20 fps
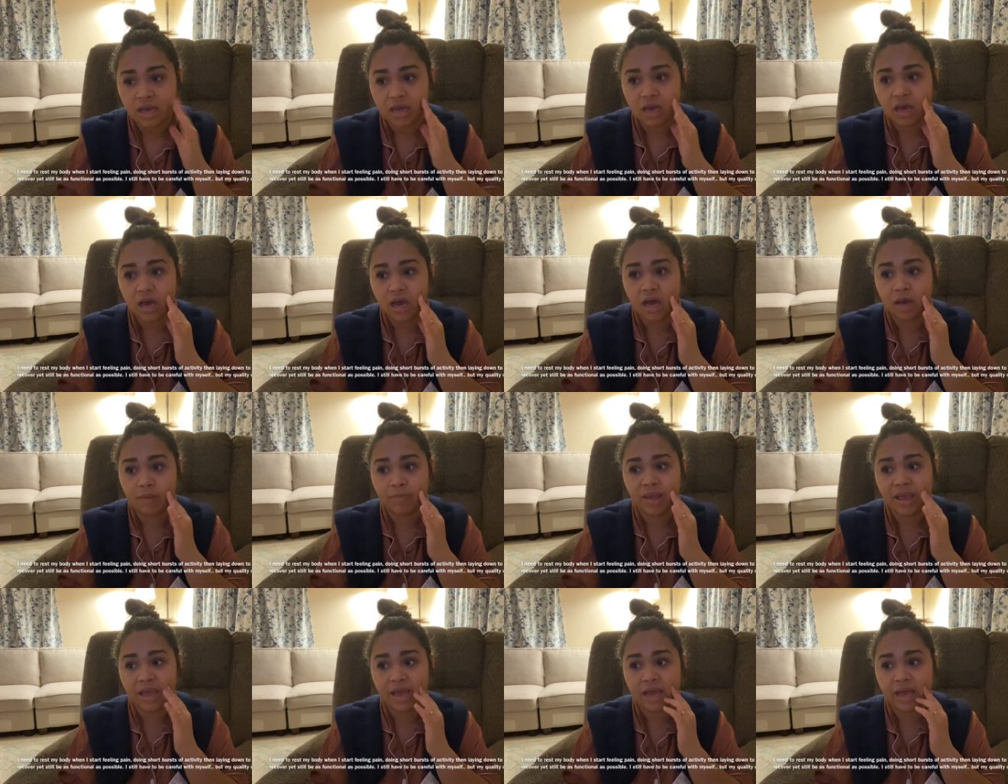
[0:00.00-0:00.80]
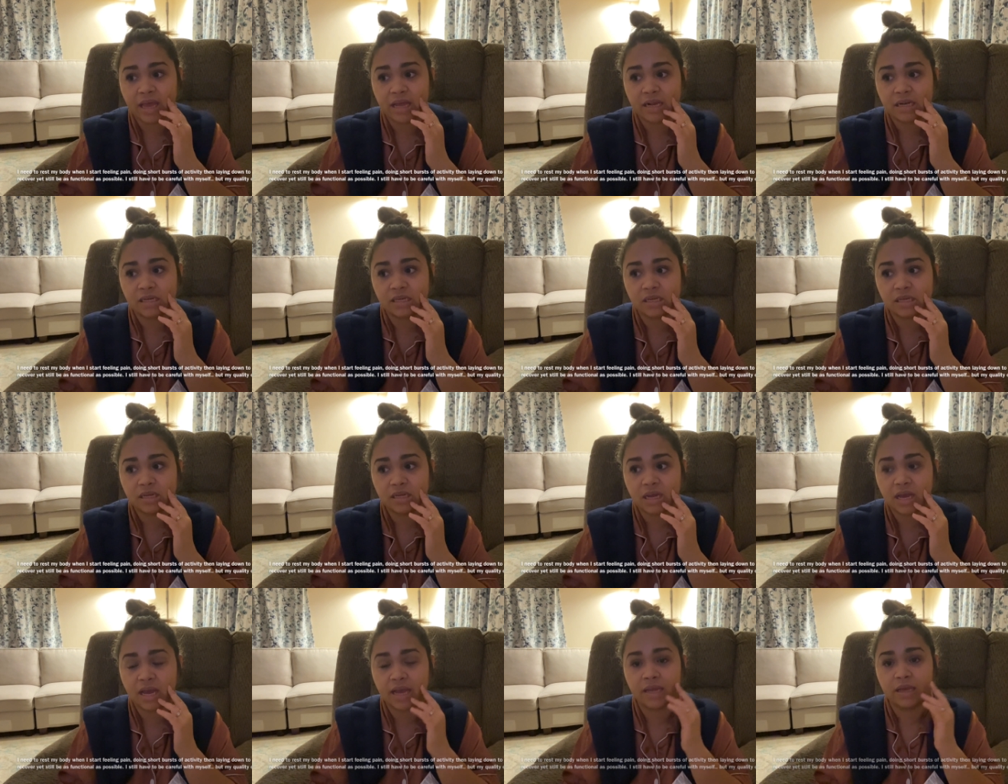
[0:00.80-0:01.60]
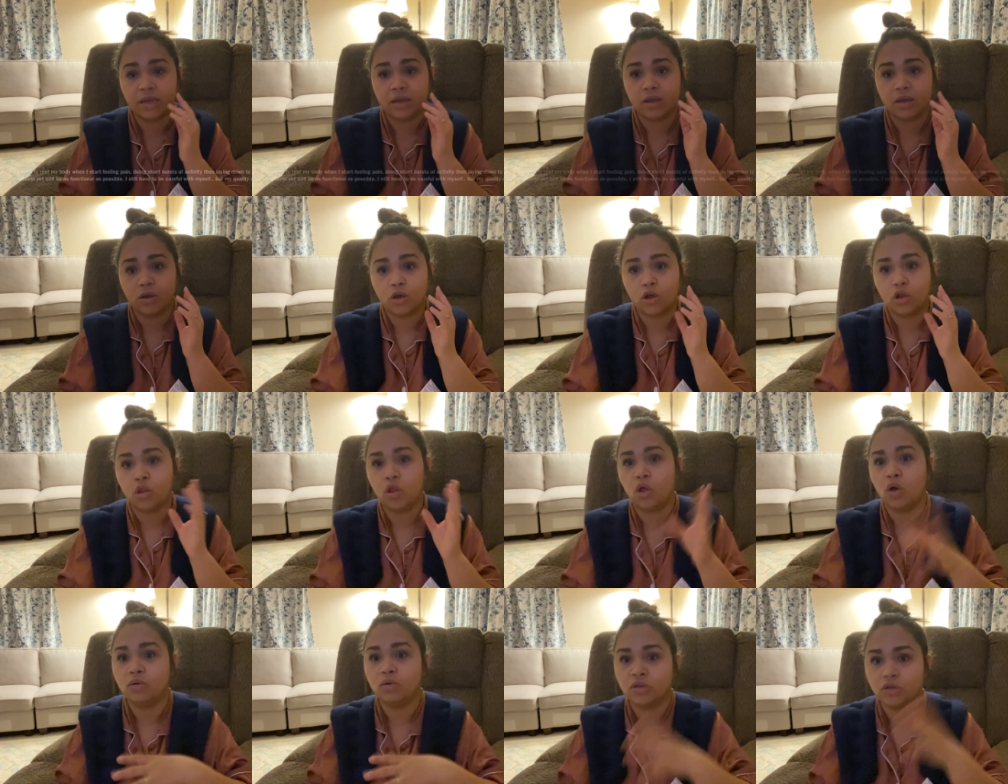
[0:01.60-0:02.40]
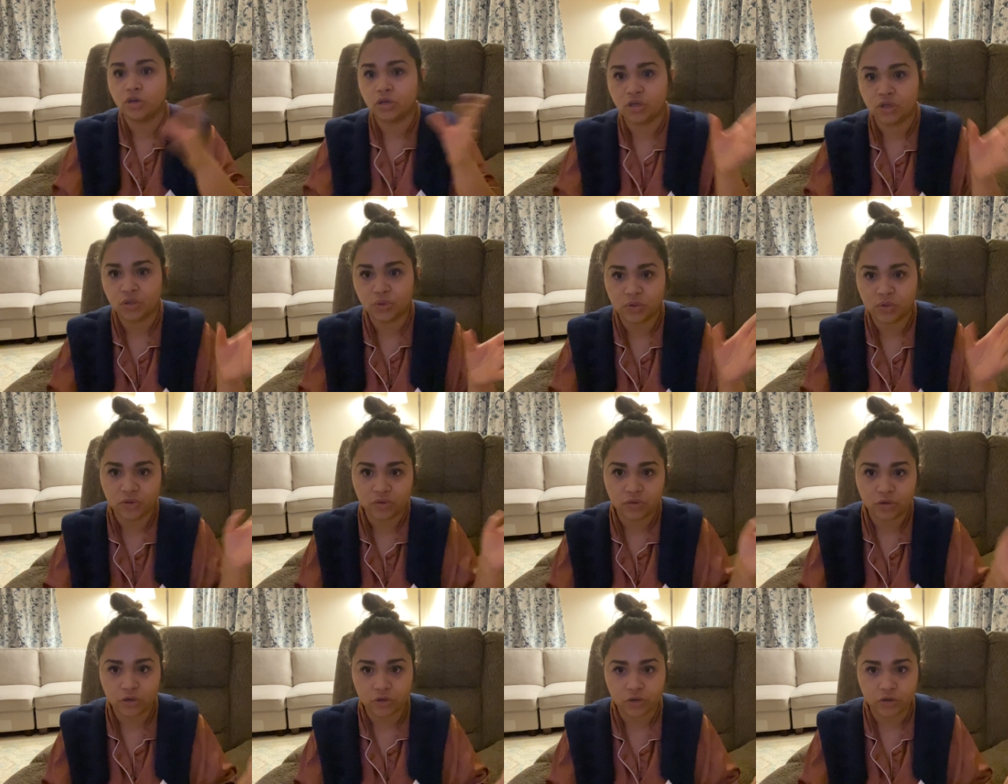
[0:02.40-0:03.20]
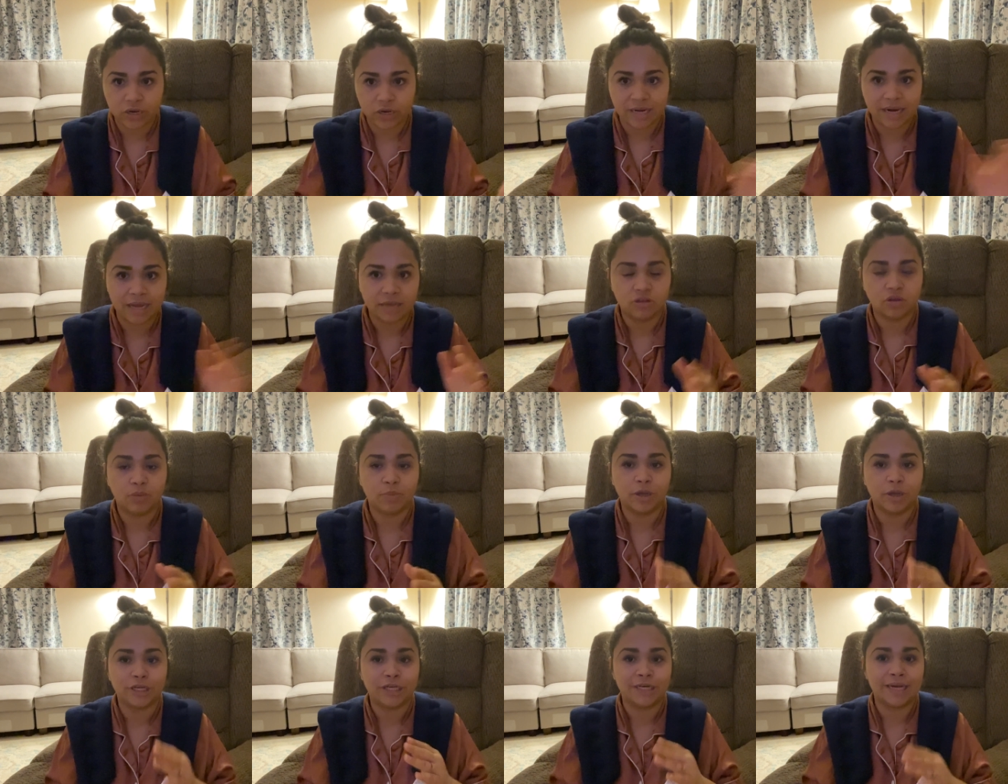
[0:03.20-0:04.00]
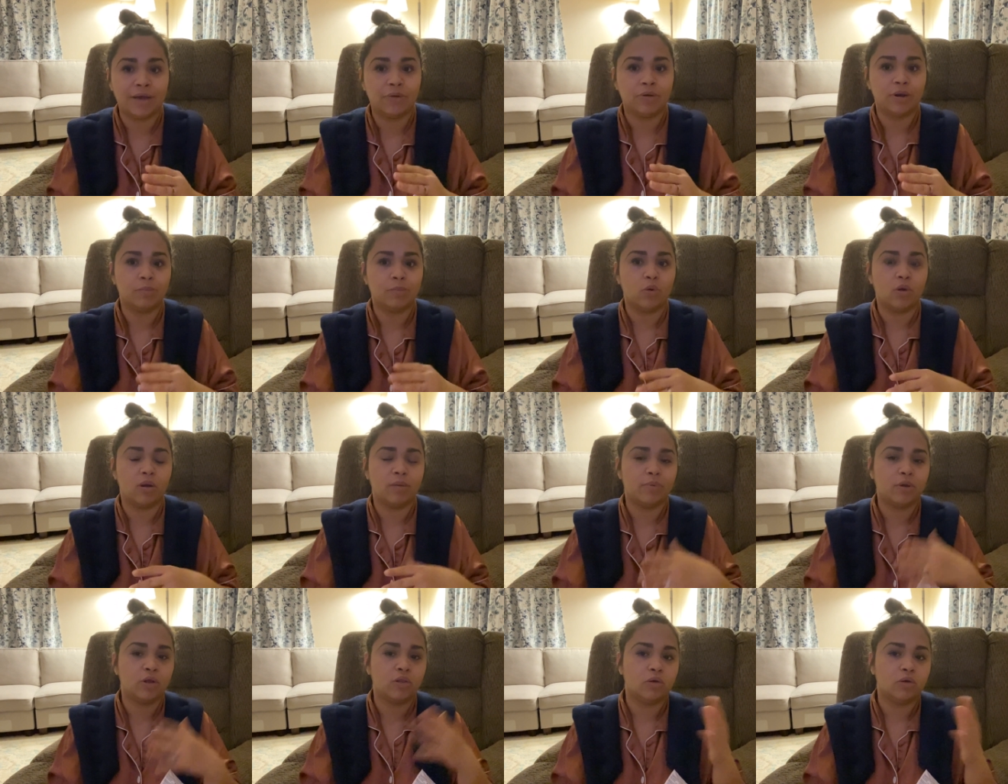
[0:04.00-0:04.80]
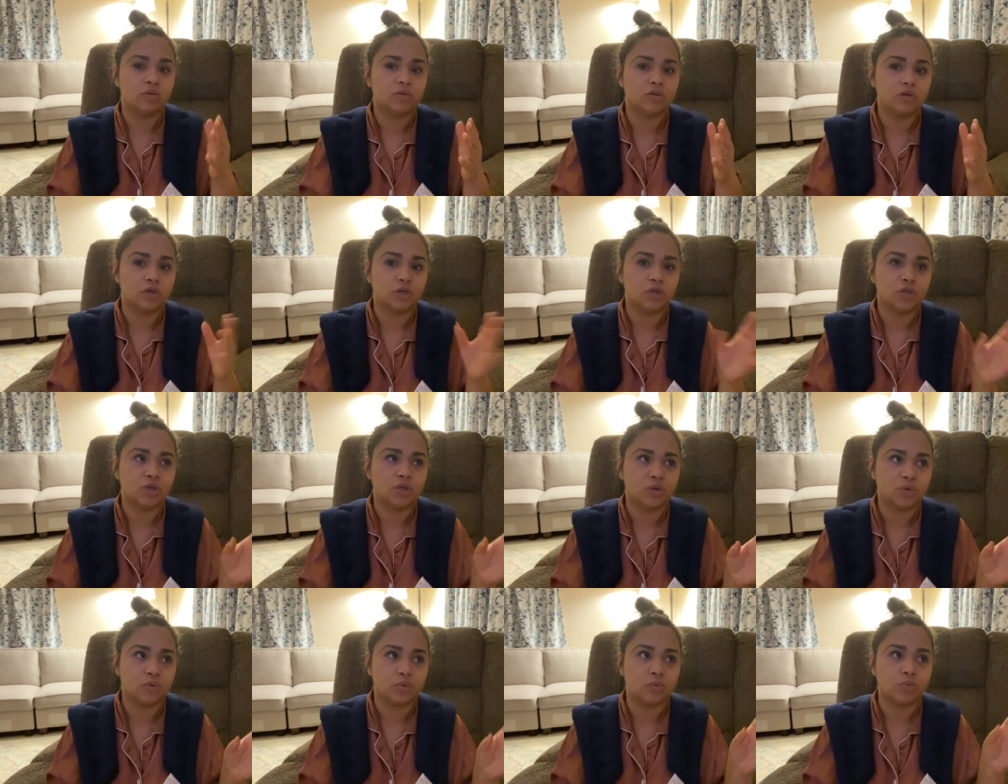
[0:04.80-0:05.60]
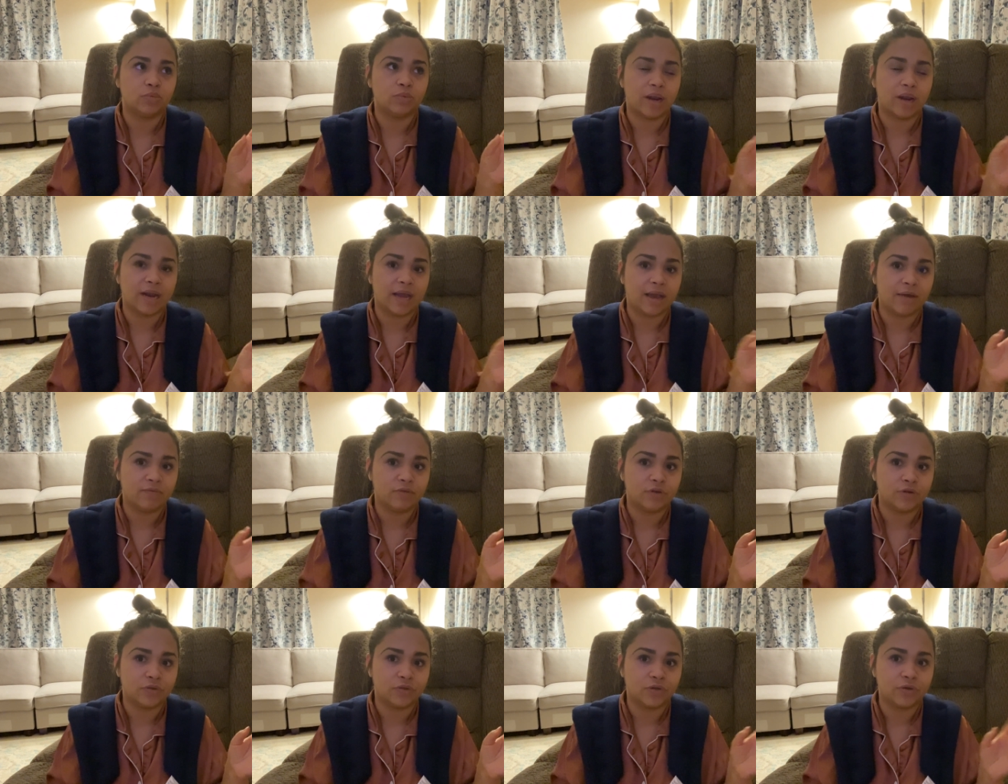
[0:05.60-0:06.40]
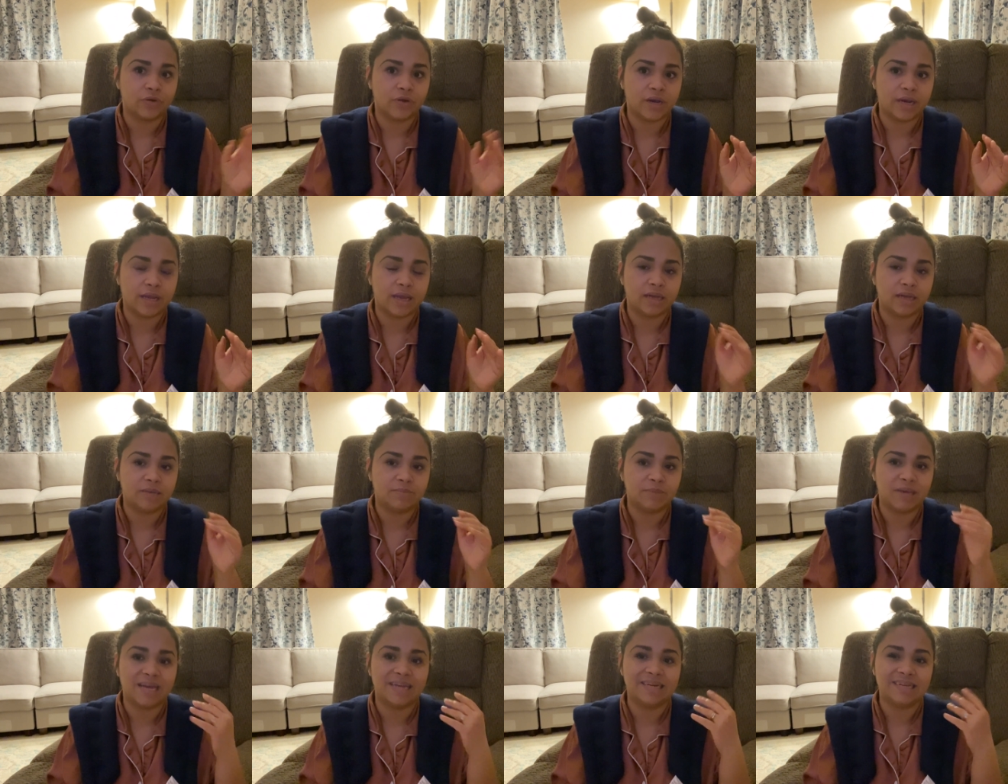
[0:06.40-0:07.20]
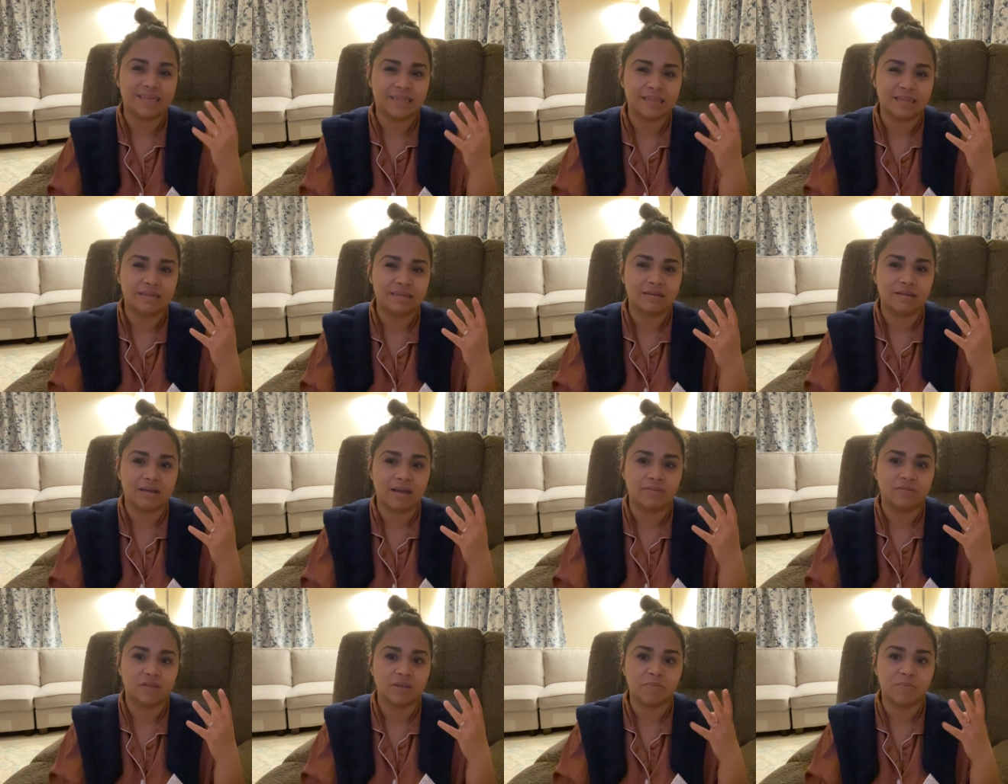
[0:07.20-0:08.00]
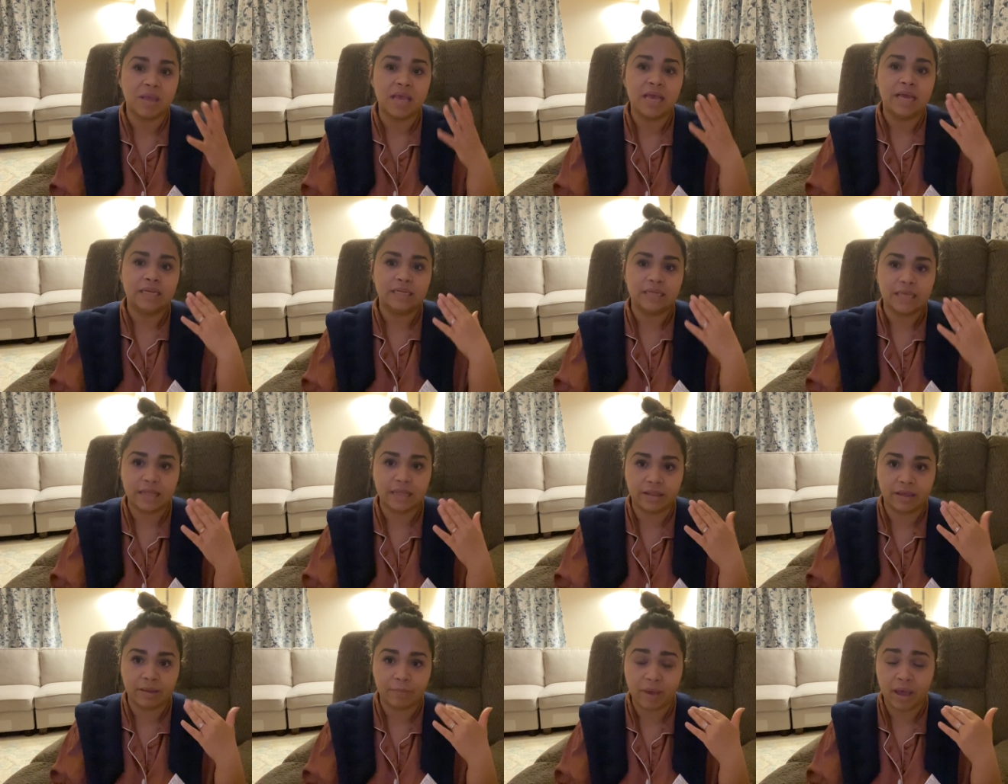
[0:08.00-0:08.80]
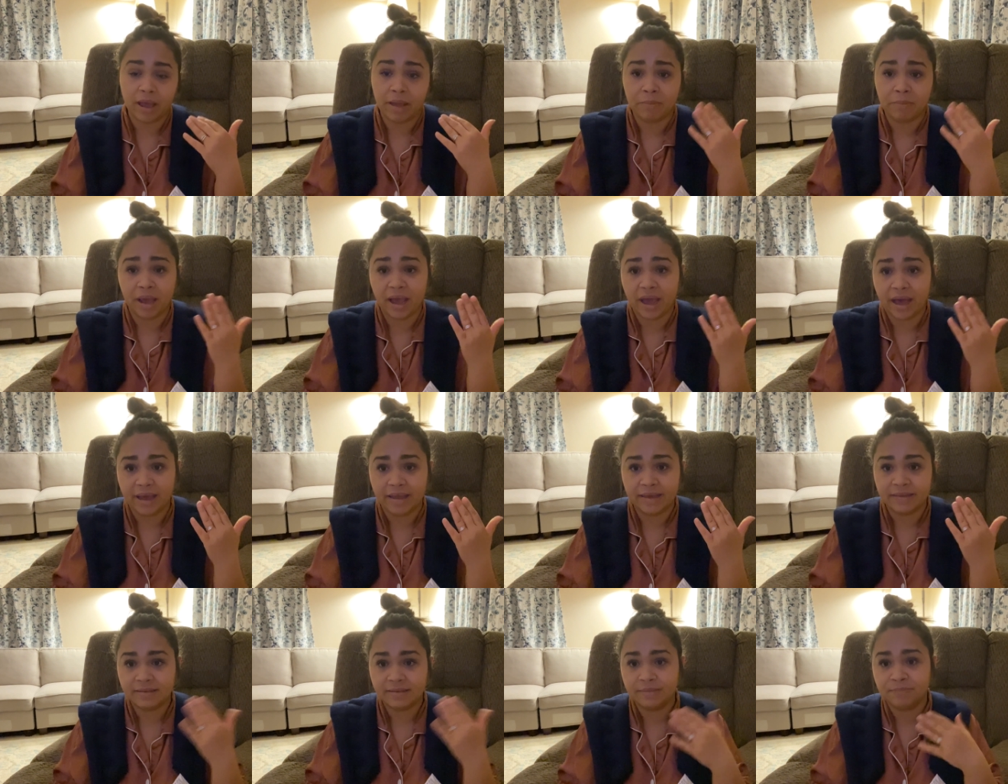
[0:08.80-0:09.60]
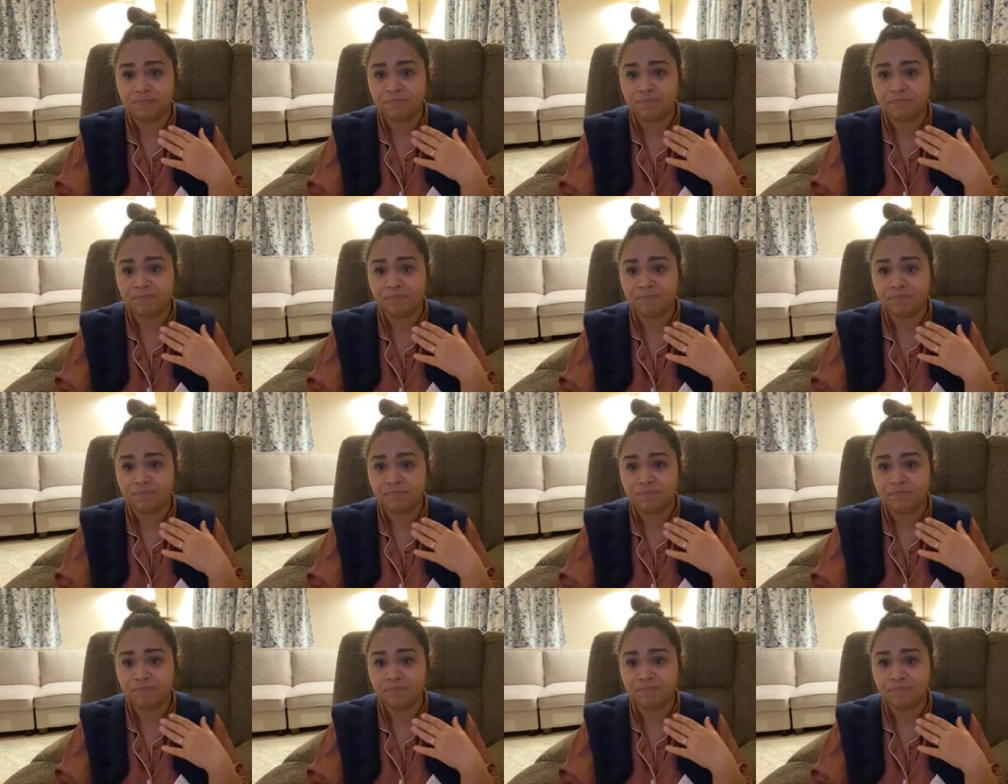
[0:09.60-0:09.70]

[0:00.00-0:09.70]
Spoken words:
and closer to the surgery, not so much now anymore, but closer to right after the craniectomy, I did still have some tingling behind my eyes.